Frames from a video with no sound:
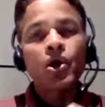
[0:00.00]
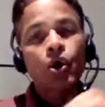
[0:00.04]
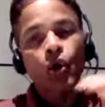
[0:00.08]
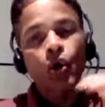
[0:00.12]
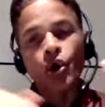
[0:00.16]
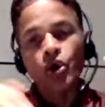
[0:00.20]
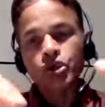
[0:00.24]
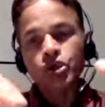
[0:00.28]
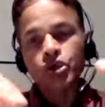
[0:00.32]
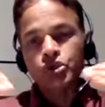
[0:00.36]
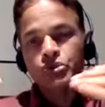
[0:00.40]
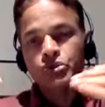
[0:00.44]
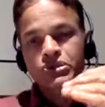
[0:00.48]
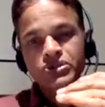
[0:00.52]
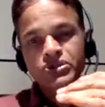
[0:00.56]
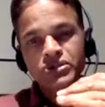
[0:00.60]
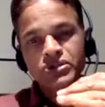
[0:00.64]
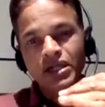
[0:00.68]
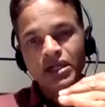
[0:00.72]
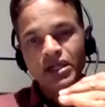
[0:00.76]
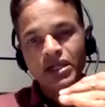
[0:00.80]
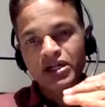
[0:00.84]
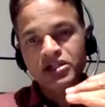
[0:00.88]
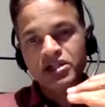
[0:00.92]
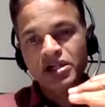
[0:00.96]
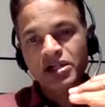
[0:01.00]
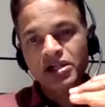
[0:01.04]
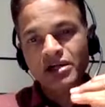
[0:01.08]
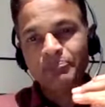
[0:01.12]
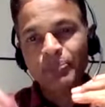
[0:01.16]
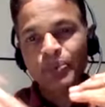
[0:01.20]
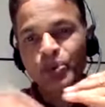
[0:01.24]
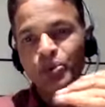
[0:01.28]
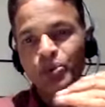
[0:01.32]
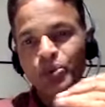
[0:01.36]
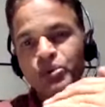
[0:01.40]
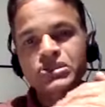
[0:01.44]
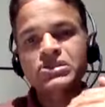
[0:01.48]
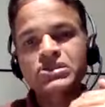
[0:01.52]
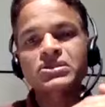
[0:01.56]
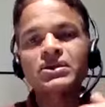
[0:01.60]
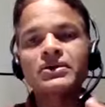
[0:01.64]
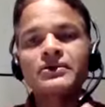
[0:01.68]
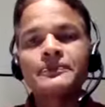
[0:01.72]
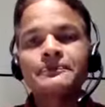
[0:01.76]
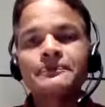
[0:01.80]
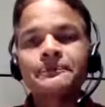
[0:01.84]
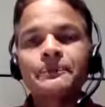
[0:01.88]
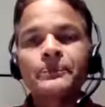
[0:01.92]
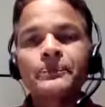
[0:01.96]
or to interpose
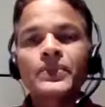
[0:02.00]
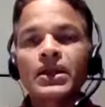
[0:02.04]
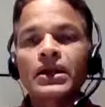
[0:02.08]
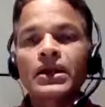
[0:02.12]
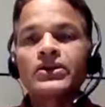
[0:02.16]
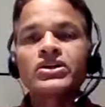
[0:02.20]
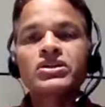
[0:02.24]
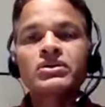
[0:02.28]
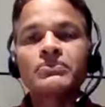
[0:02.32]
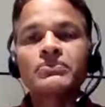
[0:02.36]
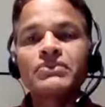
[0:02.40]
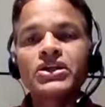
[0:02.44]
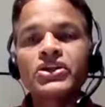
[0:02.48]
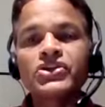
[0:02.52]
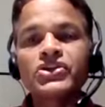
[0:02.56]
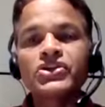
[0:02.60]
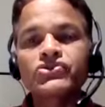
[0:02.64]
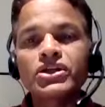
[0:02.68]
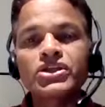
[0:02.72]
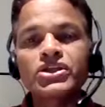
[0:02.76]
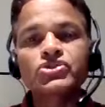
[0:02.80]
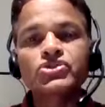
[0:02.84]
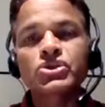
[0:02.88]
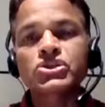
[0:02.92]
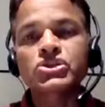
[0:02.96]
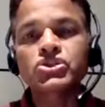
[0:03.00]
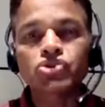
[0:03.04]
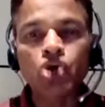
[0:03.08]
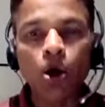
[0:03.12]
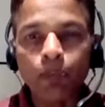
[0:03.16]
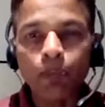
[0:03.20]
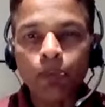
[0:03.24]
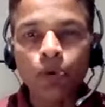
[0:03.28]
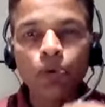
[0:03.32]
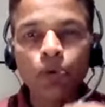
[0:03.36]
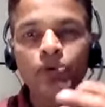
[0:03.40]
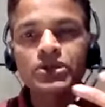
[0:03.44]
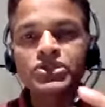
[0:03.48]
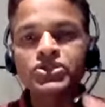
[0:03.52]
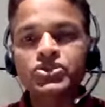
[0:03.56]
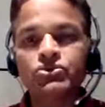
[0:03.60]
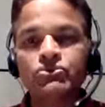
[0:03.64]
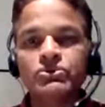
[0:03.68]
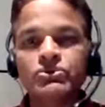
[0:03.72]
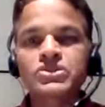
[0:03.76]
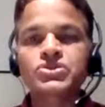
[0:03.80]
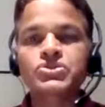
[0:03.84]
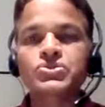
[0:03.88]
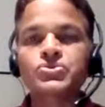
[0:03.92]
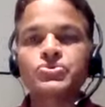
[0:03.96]
intermediaries or stopovers
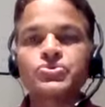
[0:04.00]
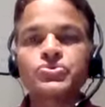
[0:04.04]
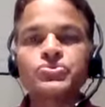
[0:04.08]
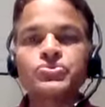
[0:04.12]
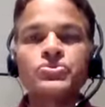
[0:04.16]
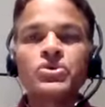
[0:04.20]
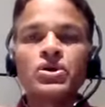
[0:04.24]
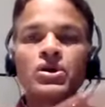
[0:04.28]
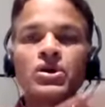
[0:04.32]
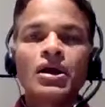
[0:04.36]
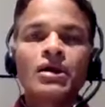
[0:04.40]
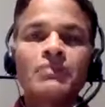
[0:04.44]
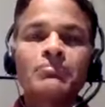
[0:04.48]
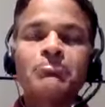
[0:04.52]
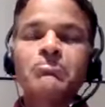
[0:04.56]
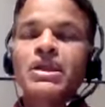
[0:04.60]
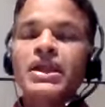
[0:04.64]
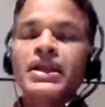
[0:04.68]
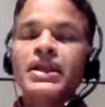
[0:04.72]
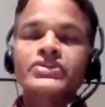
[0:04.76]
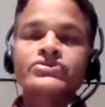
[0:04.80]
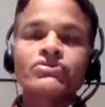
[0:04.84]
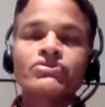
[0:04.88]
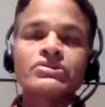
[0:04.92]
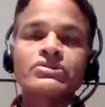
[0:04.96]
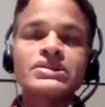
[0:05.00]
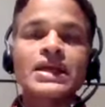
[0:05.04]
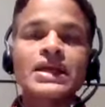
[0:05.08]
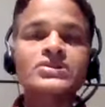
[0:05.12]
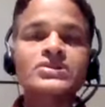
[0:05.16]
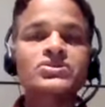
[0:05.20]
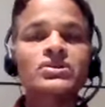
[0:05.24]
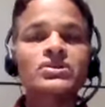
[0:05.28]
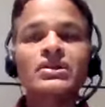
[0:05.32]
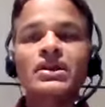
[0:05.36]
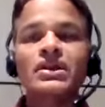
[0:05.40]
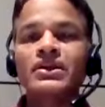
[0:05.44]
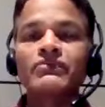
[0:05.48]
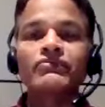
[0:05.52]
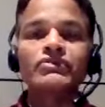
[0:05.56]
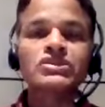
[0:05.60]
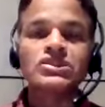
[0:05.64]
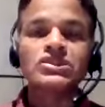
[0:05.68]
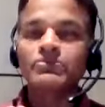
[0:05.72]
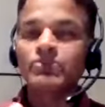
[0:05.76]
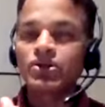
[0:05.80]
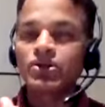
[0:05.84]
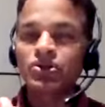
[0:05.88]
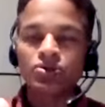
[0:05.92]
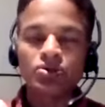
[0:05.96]
so as to make a transaction
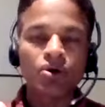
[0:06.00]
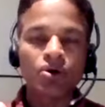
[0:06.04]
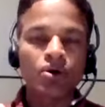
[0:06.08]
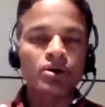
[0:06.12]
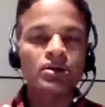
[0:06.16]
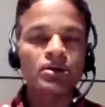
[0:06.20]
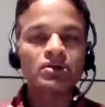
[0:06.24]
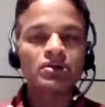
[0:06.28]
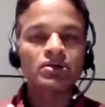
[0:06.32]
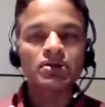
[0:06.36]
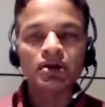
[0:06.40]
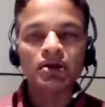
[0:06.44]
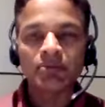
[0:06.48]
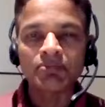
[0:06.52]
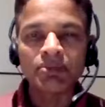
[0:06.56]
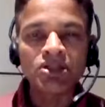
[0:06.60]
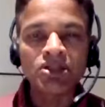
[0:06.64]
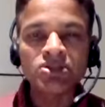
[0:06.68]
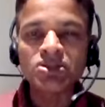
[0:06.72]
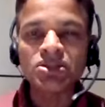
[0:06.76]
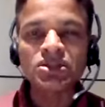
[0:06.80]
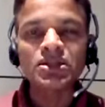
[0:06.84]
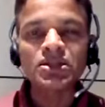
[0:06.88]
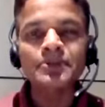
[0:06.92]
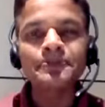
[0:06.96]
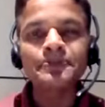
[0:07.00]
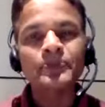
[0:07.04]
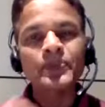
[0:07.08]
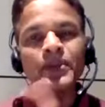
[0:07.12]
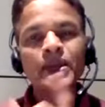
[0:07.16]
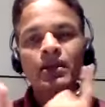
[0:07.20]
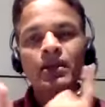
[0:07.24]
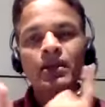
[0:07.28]
invisible to the audit committee,